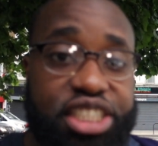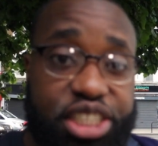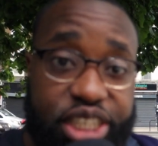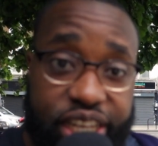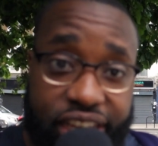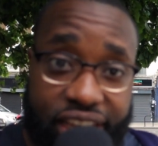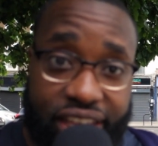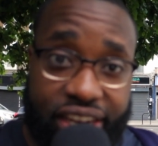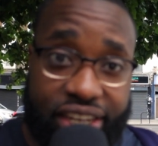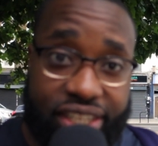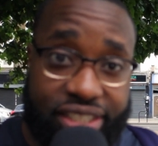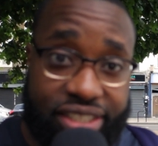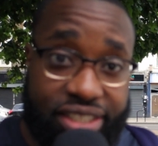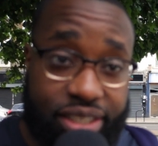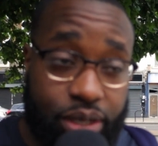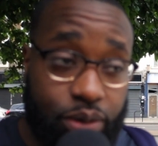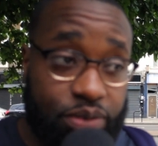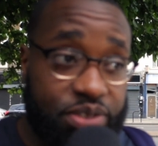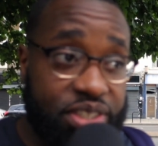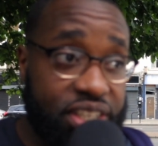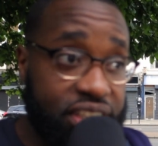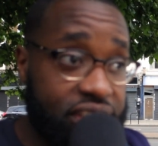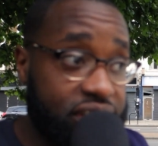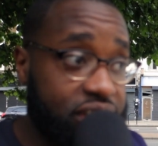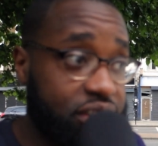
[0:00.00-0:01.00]
chicken
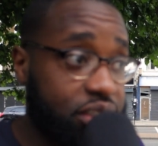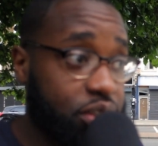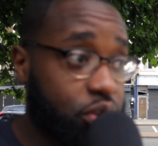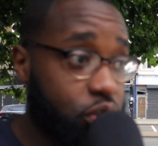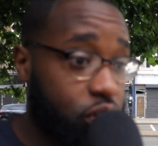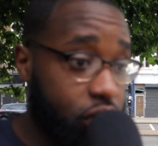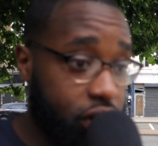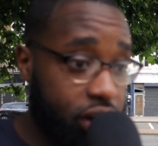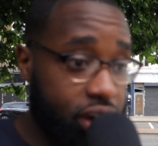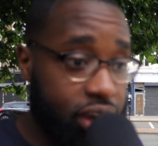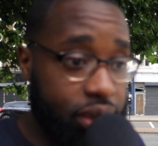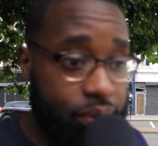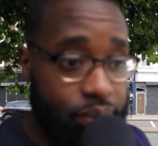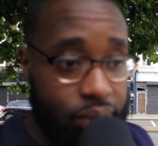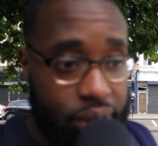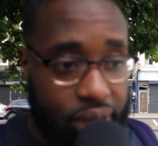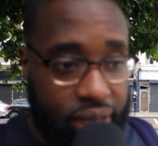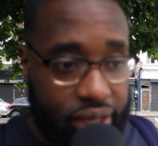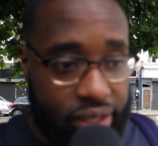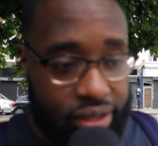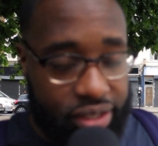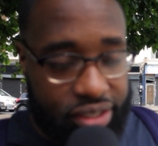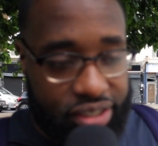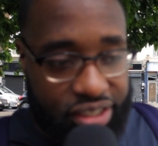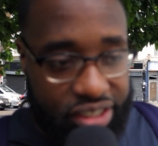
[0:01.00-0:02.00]
itself tasted all right.
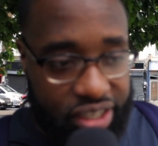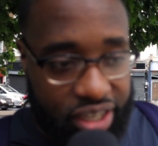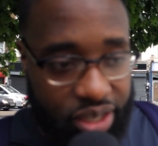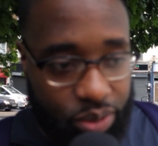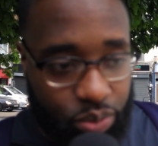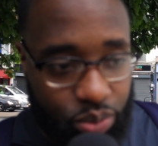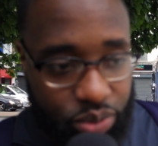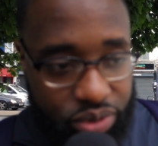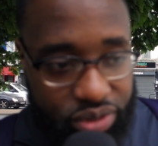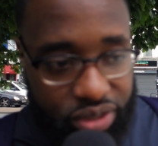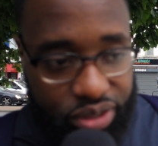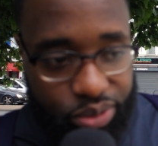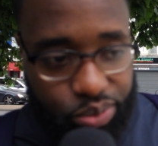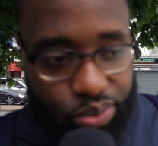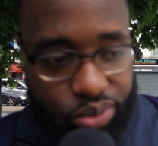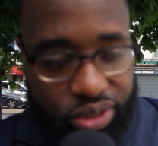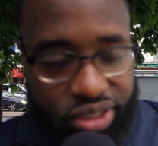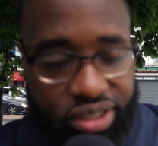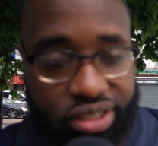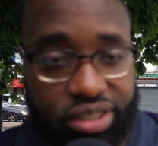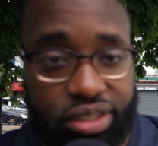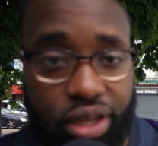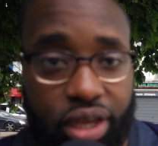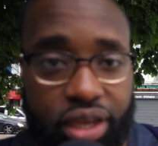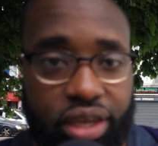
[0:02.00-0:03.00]
Like the chicken was
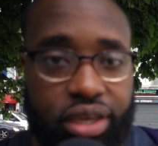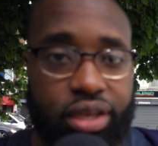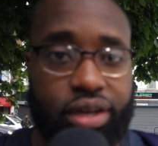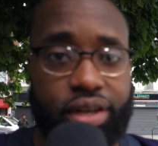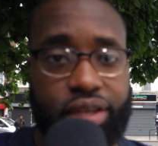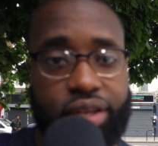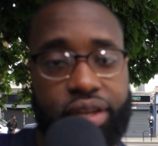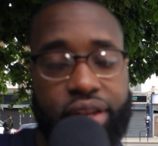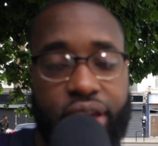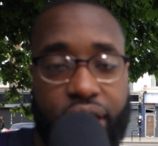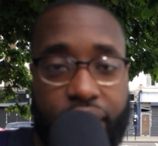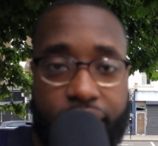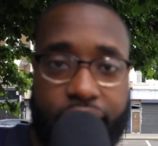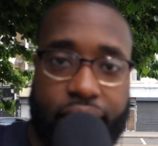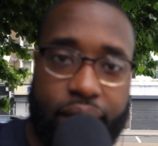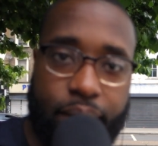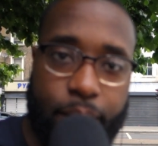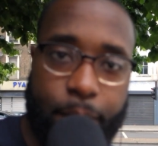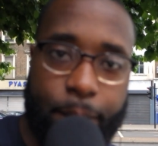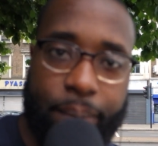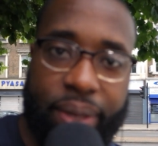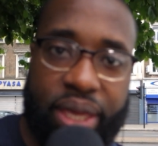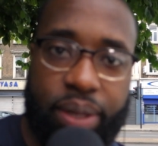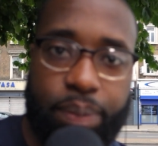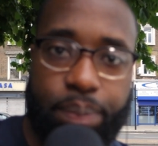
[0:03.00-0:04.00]
was succulent.
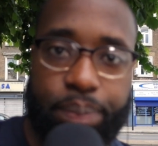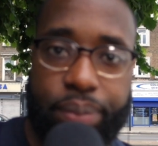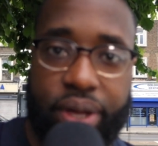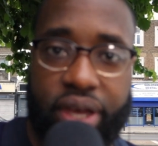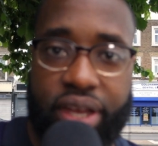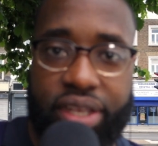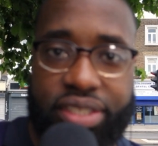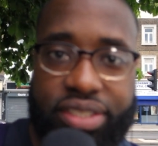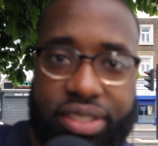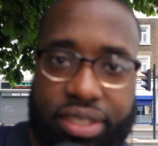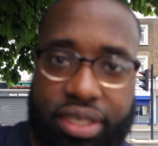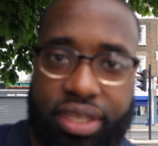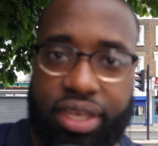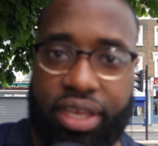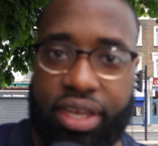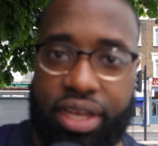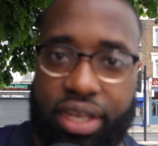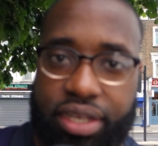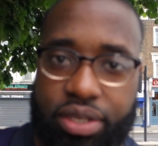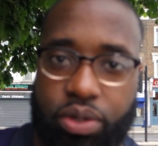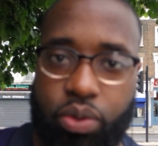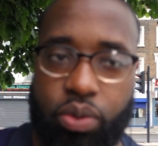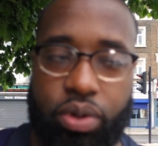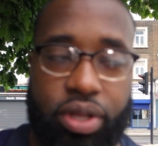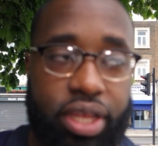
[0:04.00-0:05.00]
Um, me personally,
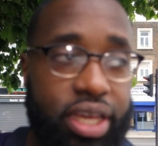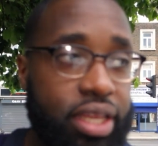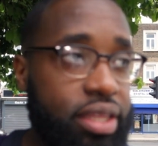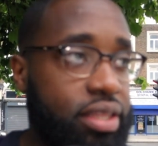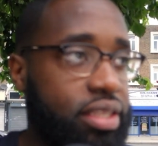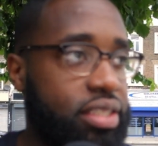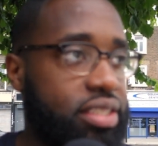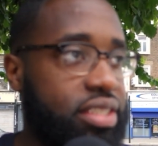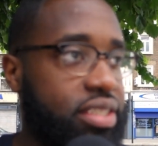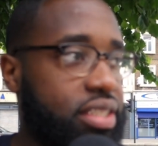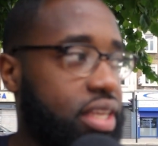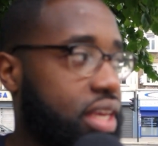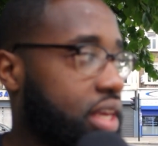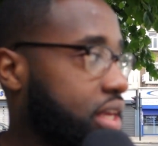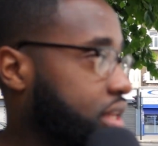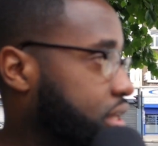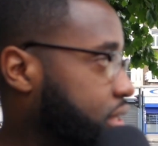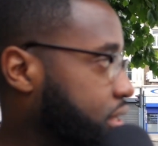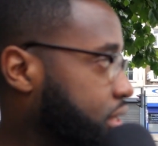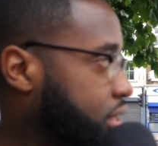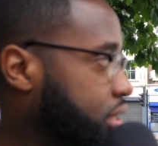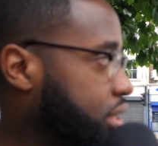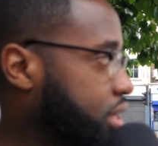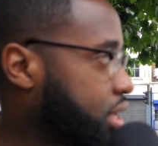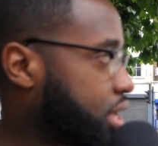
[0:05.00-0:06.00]
I don't like the
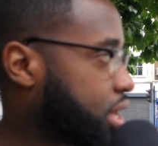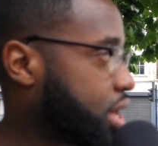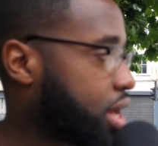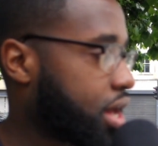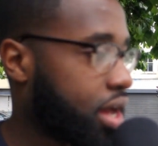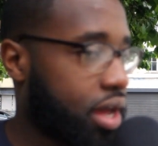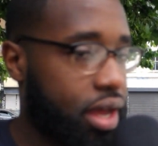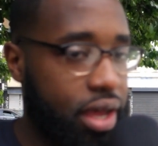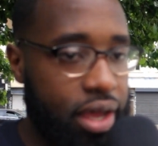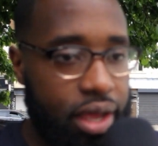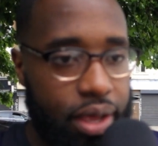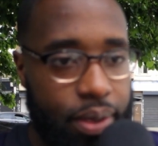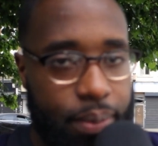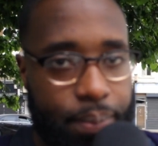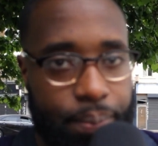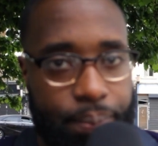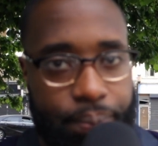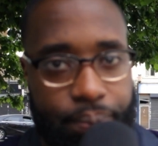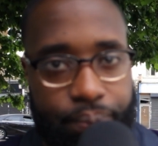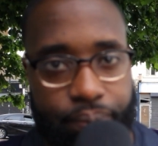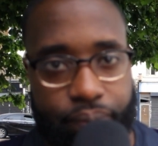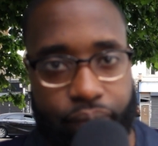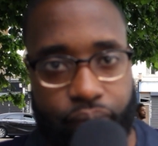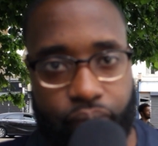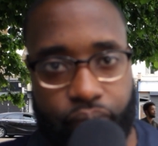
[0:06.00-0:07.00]
skin
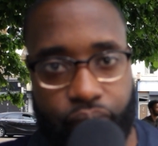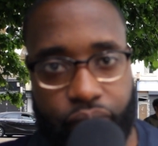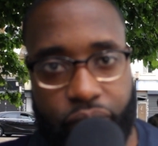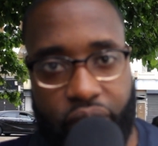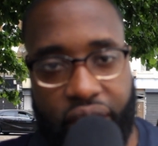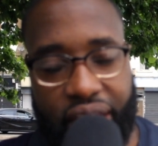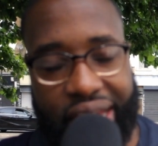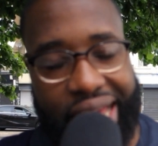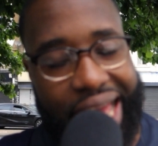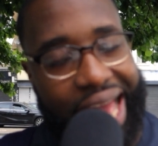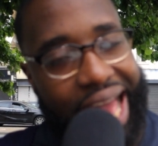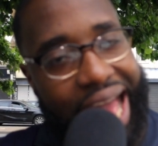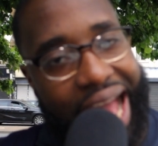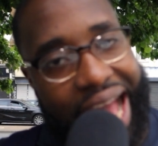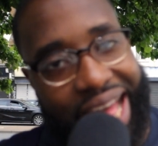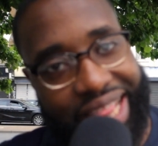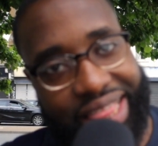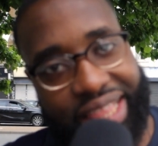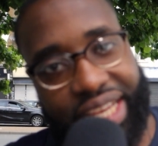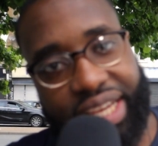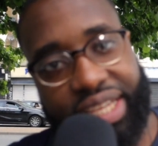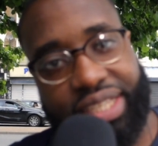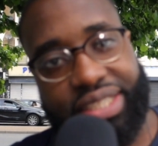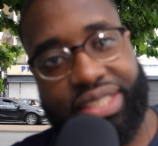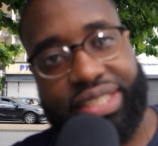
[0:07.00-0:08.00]
um, at
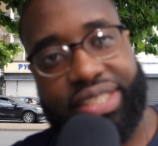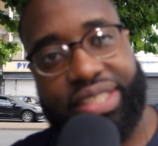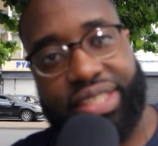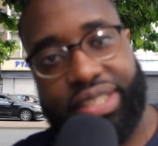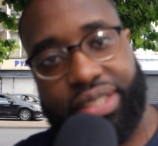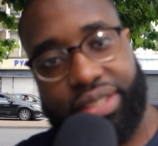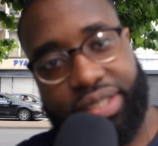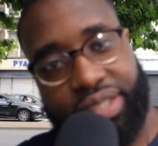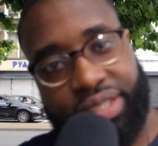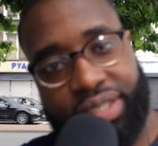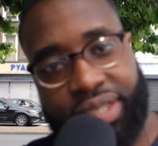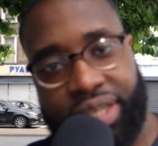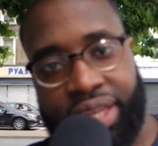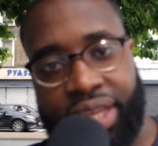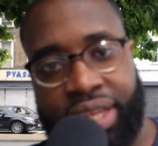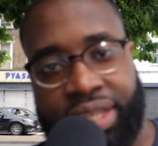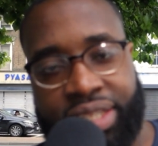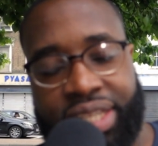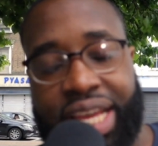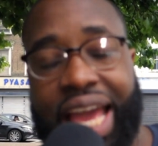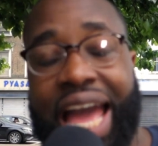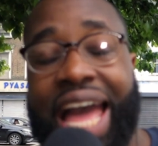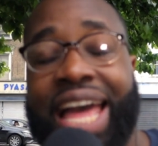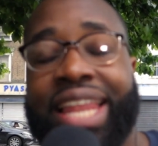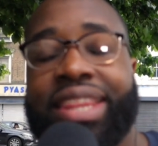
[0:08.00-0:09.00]
the consistency
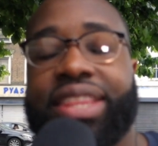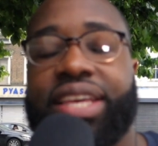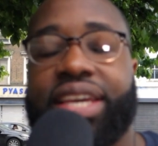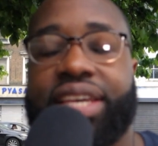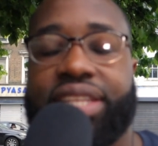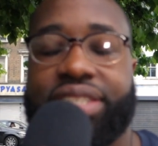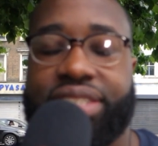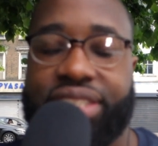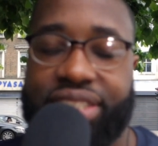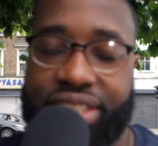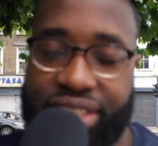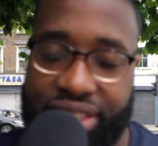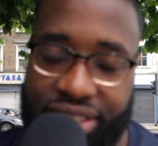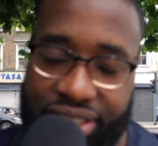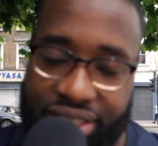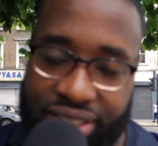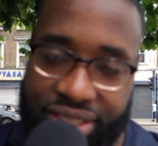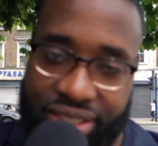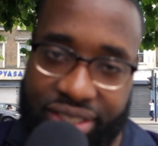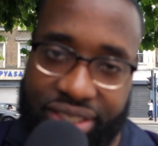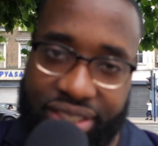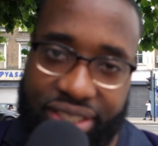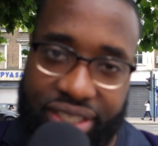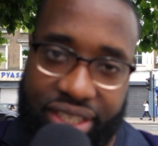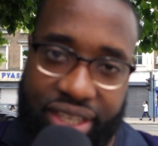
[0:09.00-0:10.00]
at the
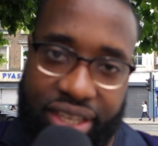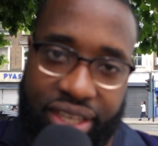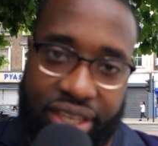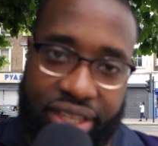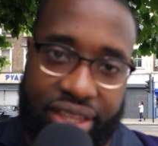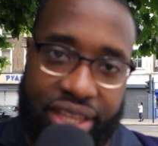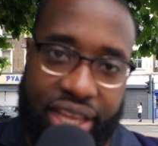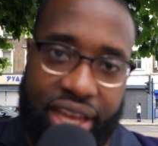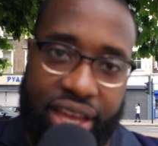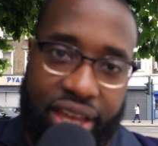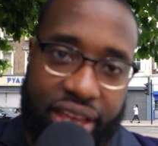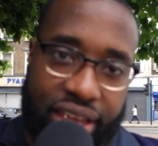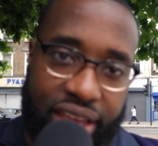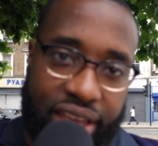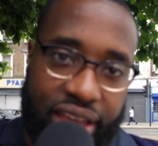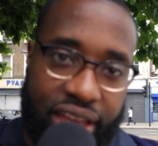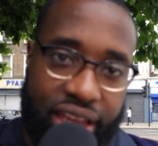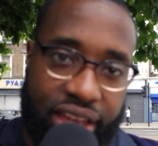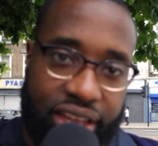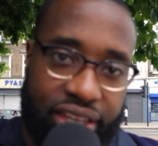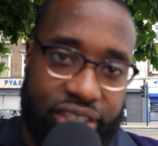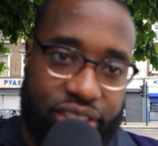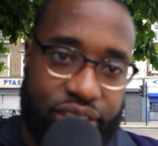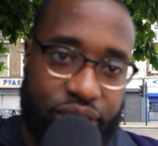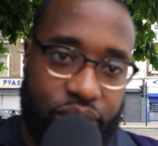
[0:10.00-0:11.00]
consistency that
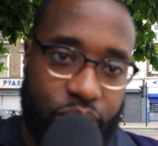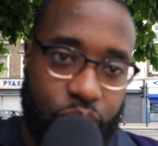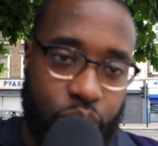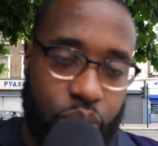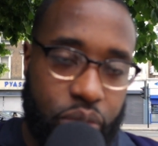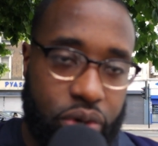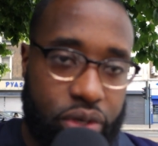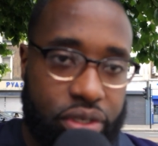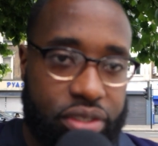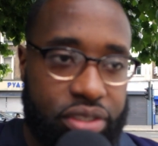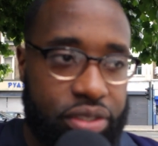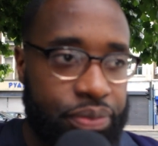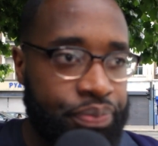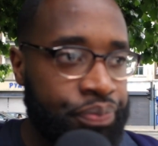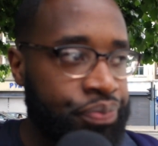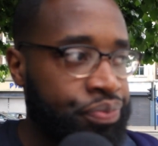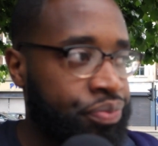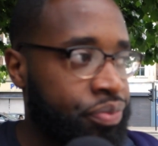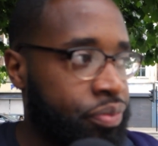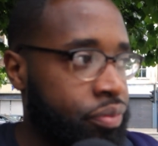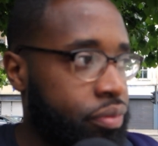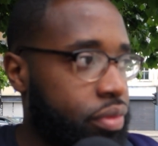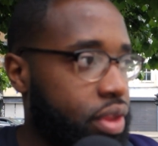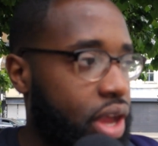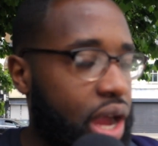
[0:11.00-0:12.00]
it actually was.
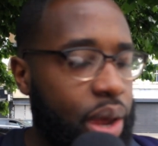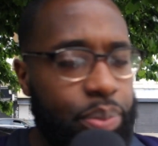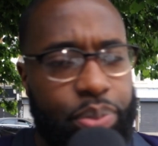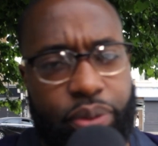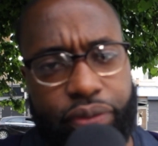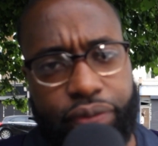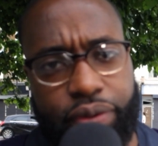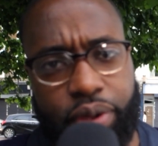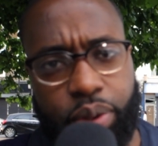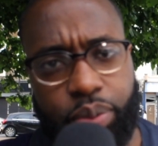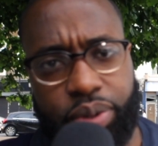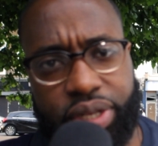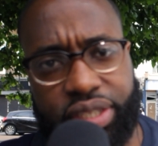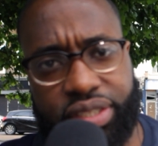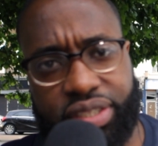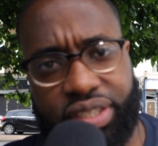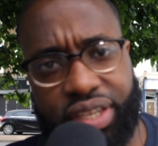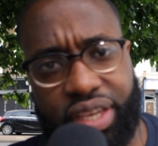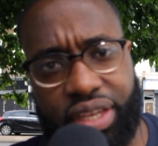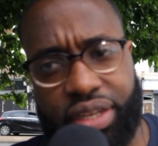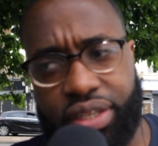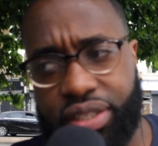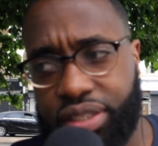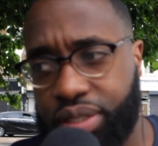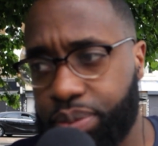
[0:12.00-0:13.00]
I prefer when the
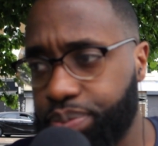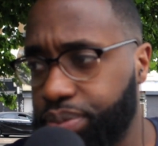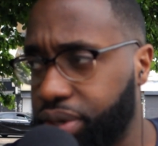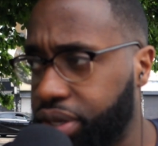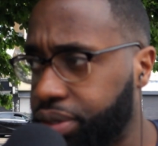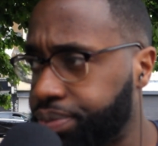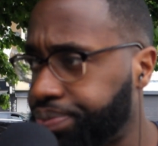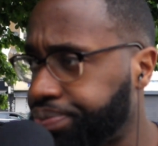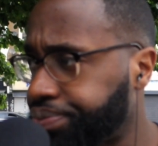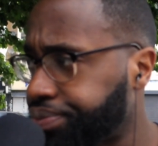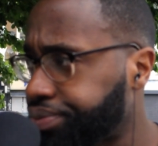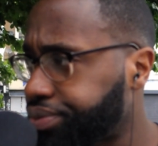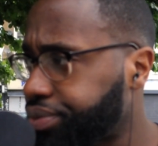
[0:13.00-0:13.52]
skin is a bit